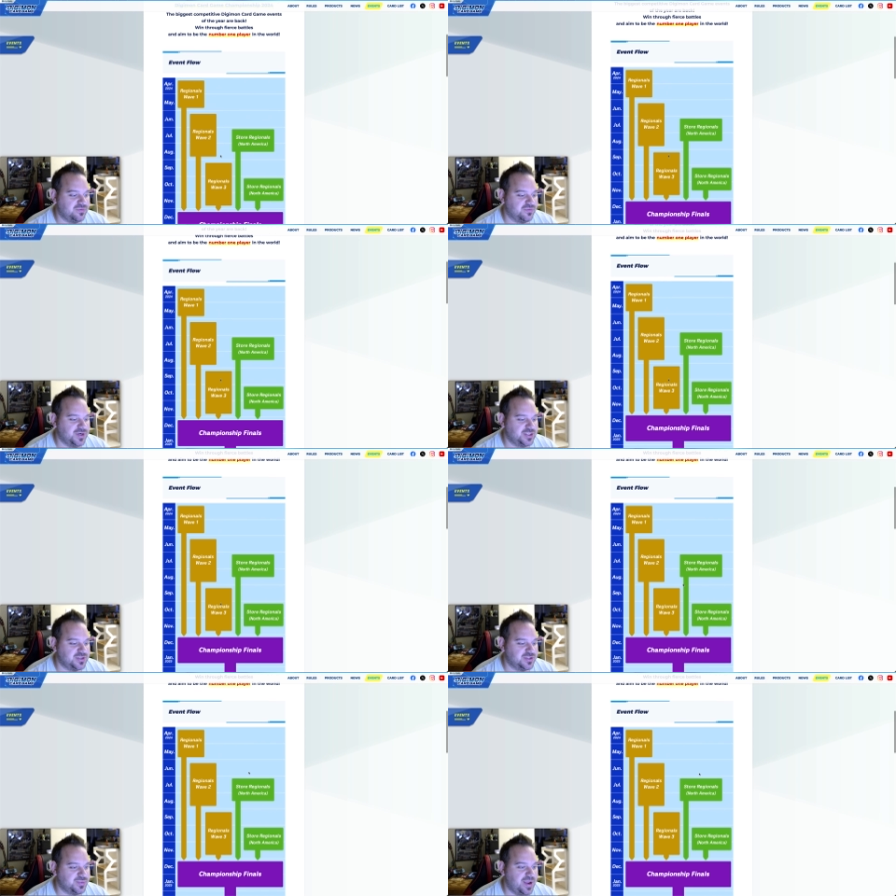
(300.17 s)

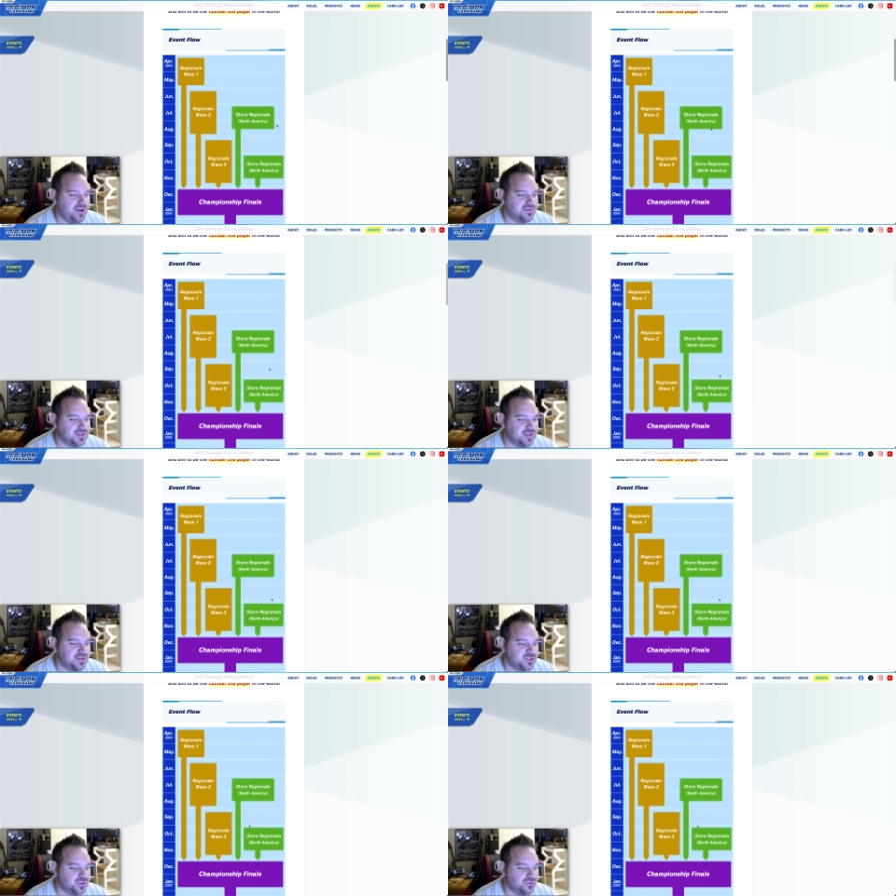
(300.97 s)
regionals waves and then the
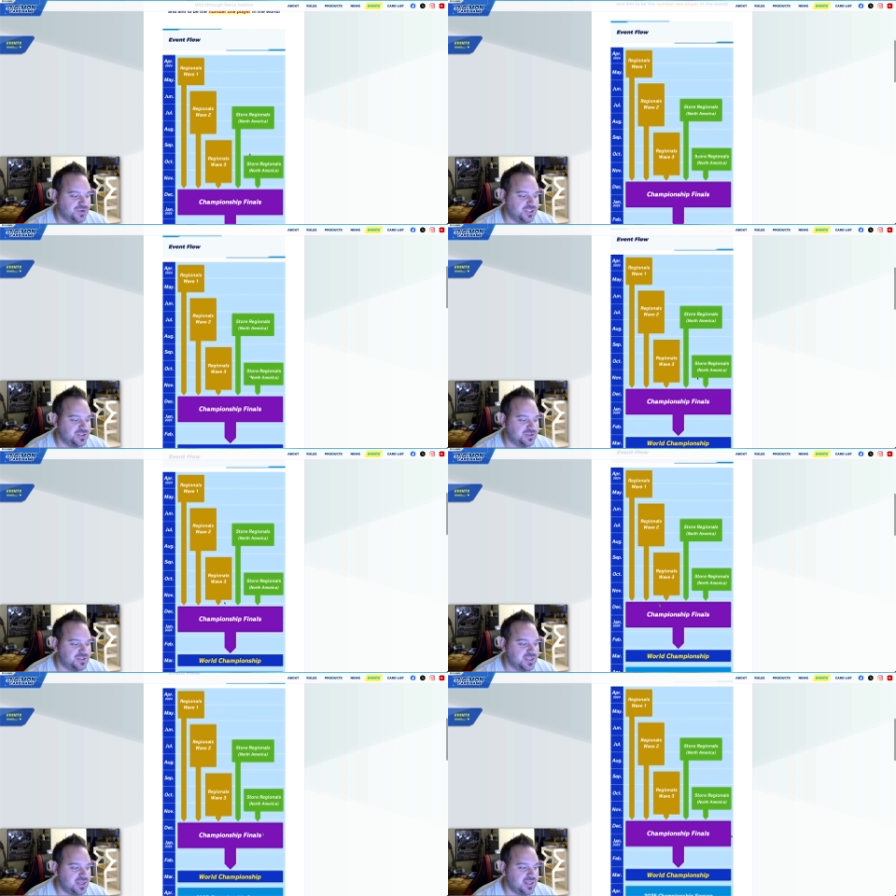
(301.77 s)
store
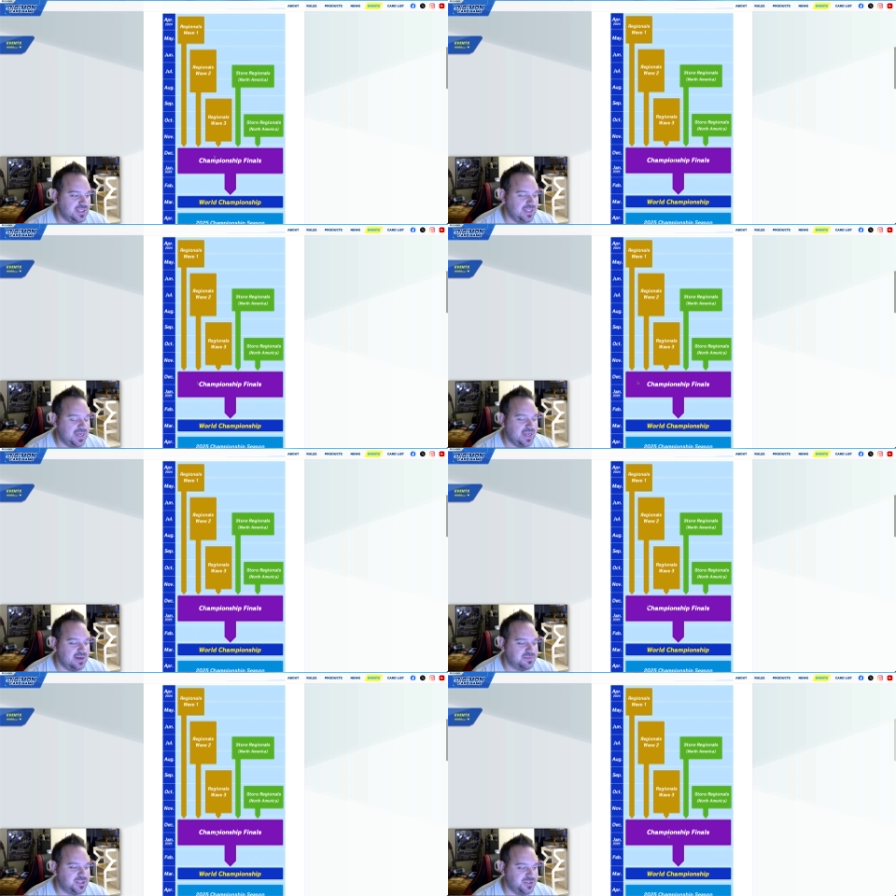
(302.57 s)
regionals leading
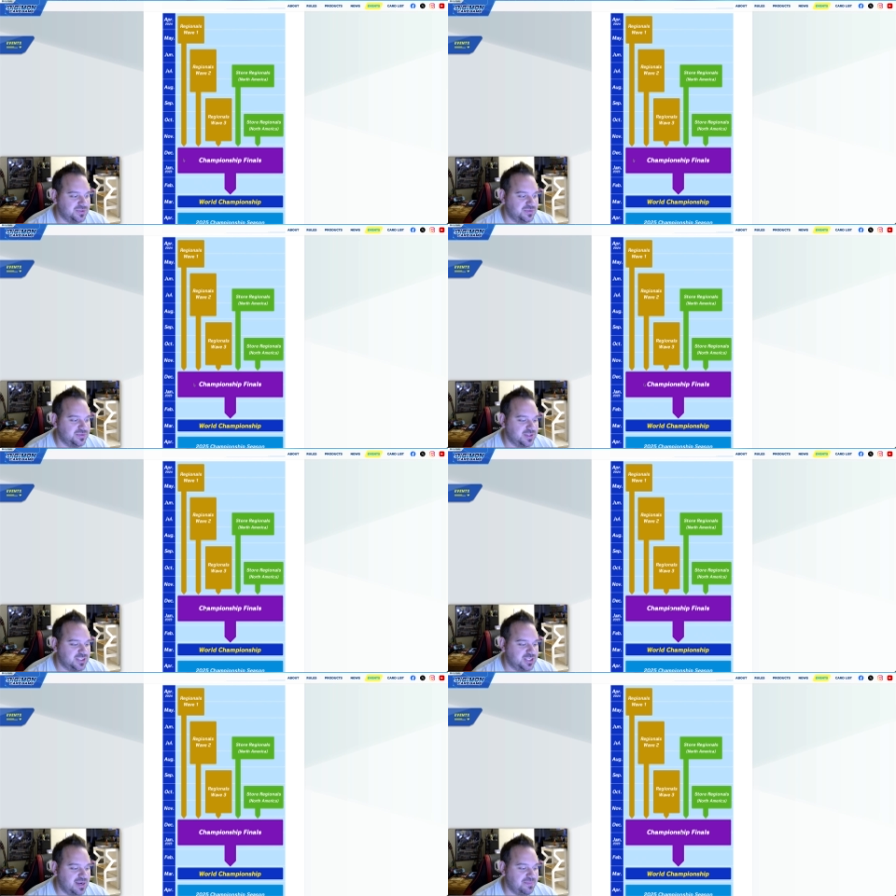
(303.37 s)
up to the
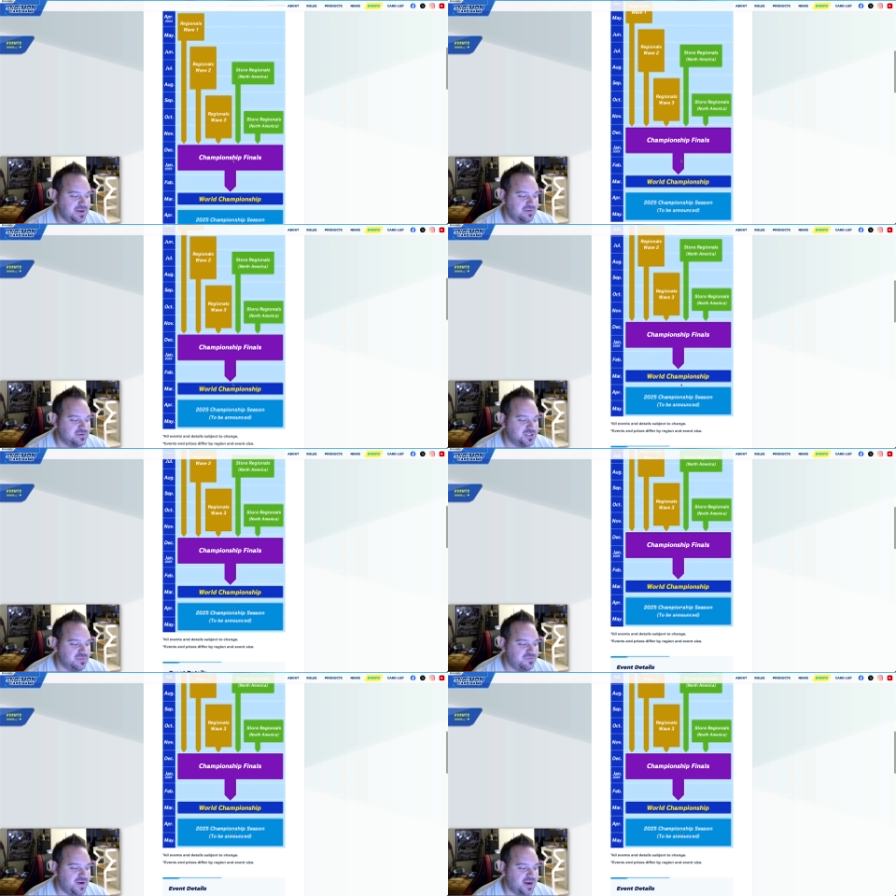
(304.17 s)

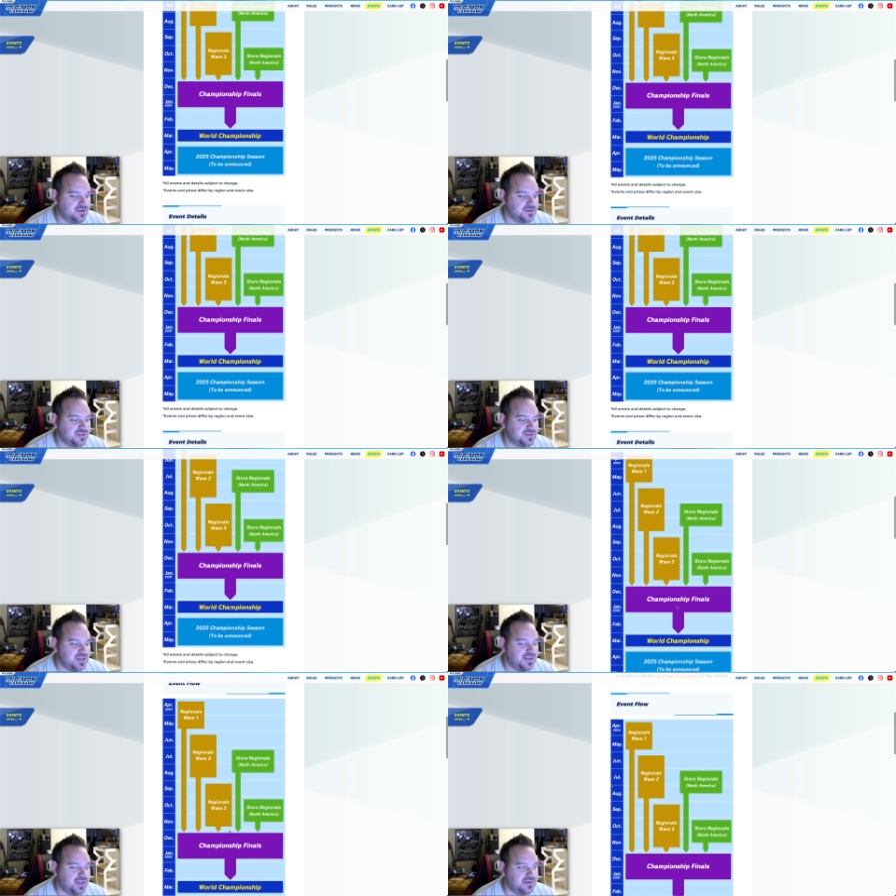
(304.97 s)
championship finals.
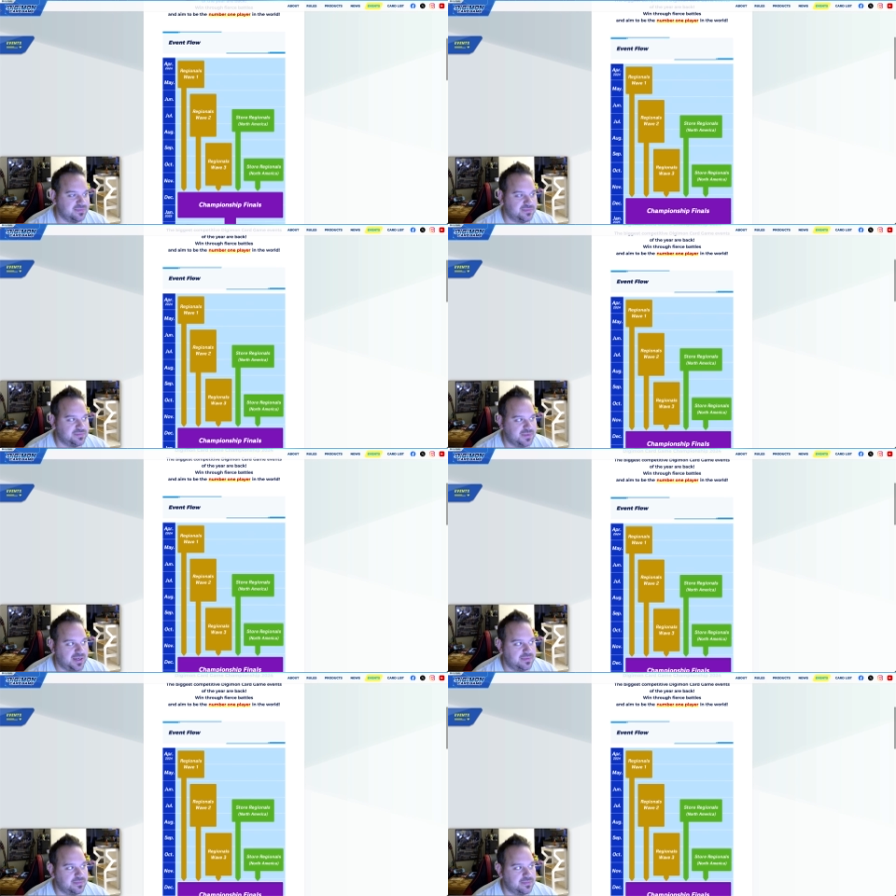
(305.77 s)
And then, yeah.